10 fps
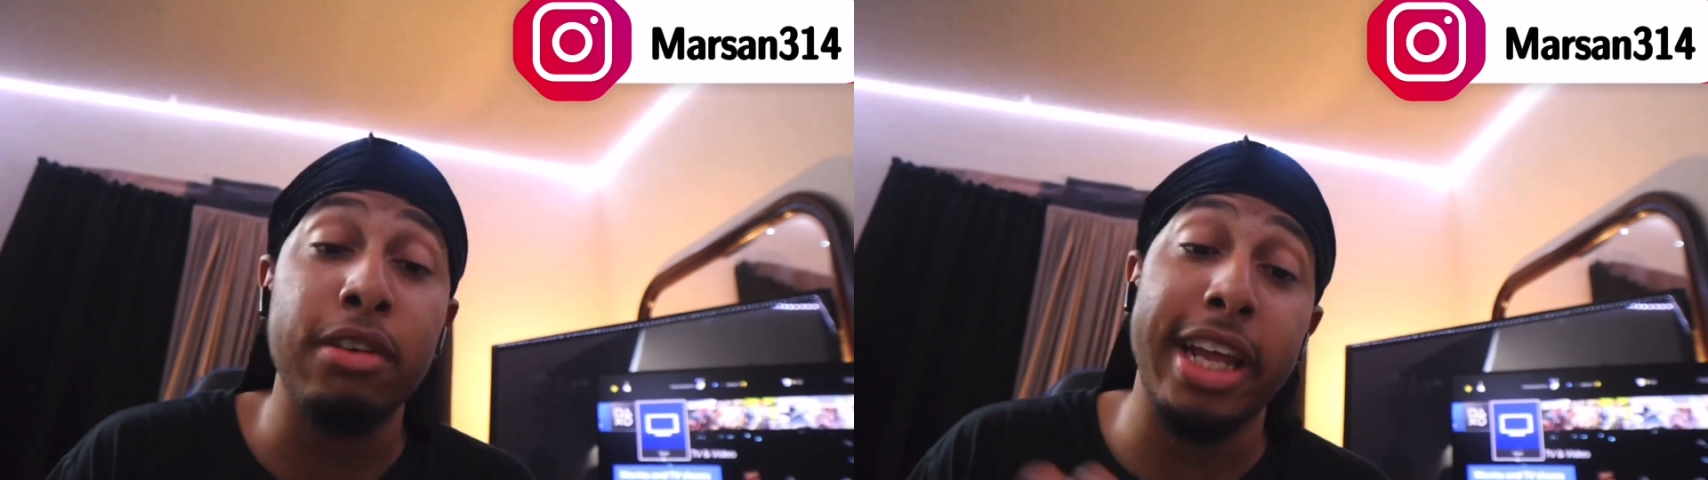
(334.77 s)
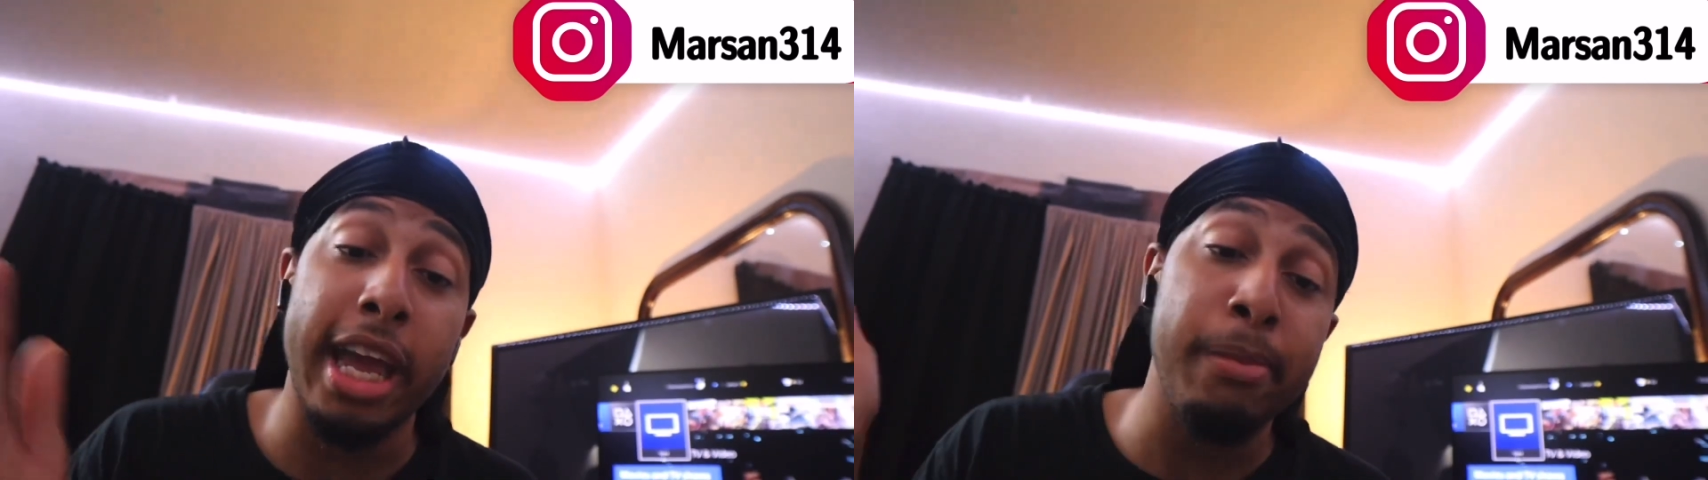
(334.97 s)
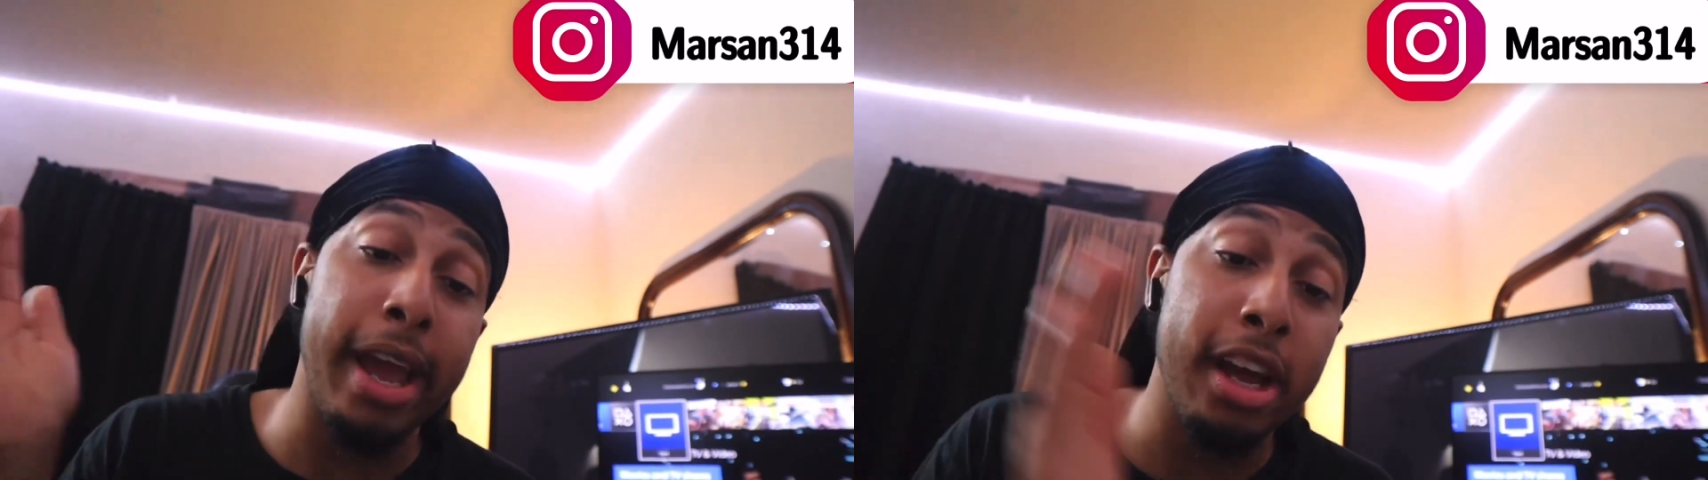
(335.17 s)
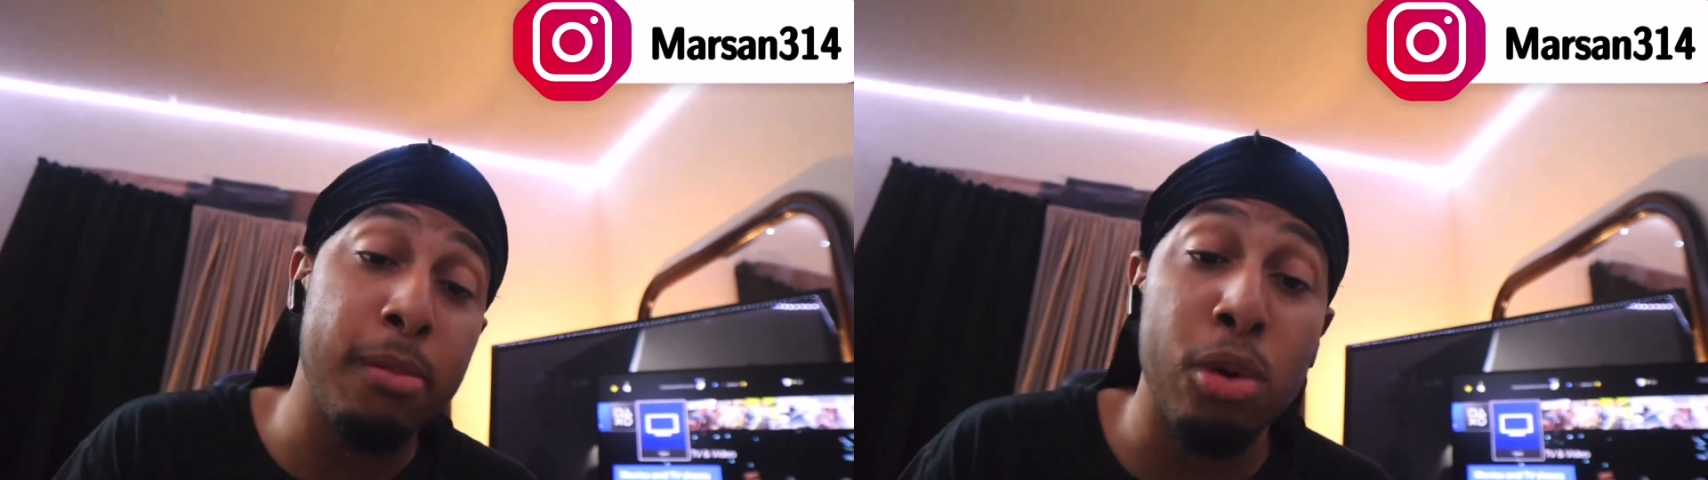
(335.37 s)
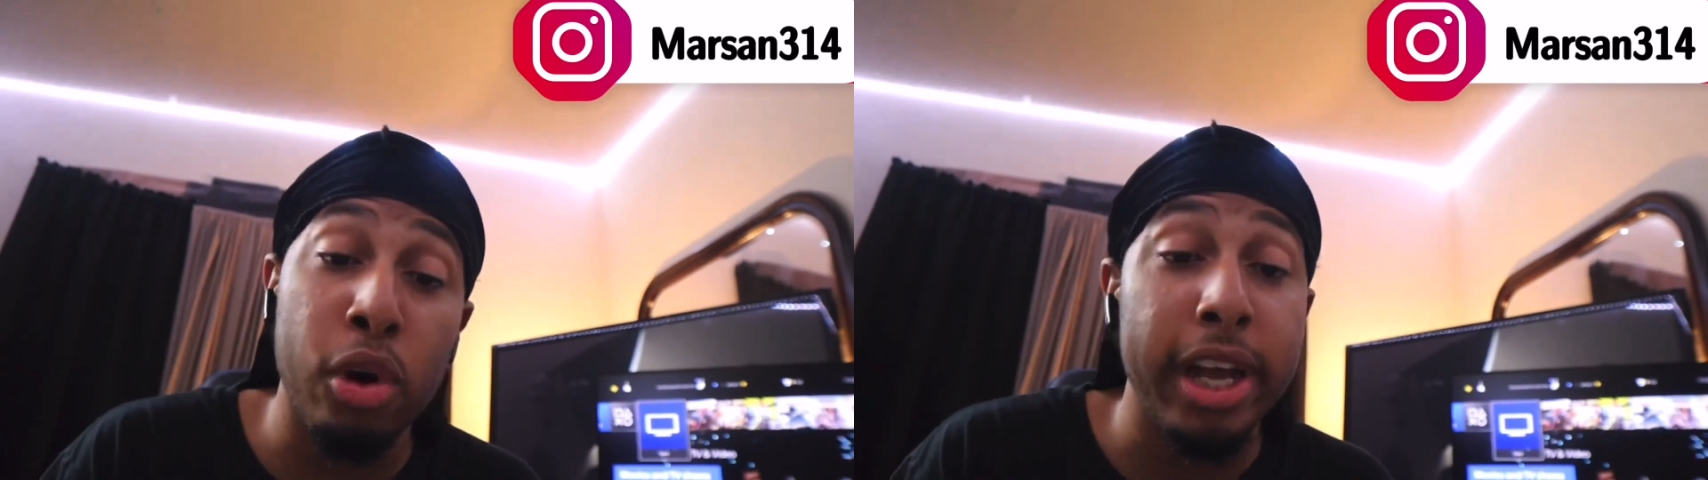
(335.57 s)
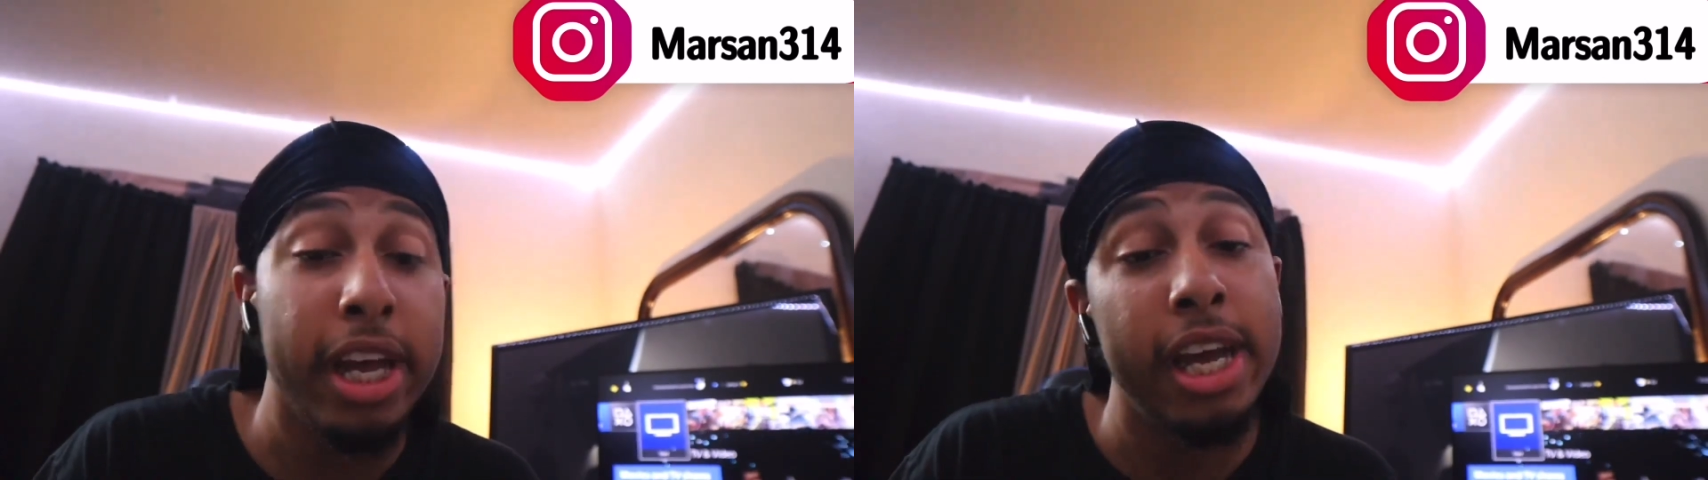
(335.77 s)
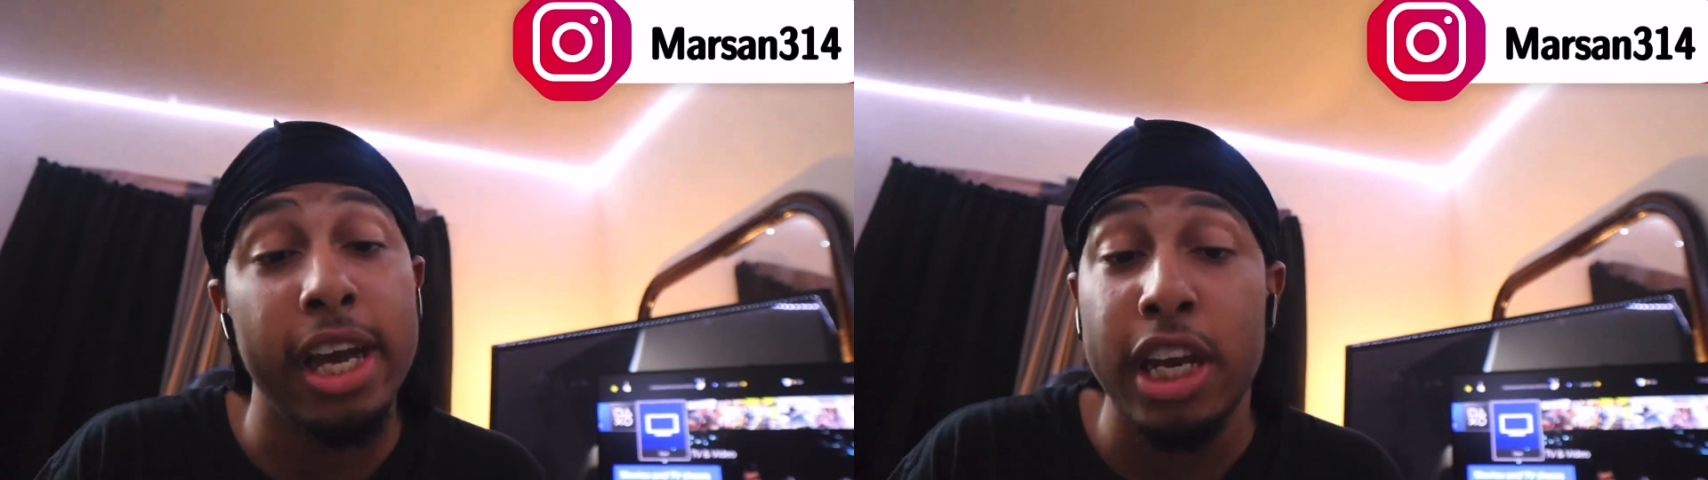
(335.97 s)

That was the NBA young boy.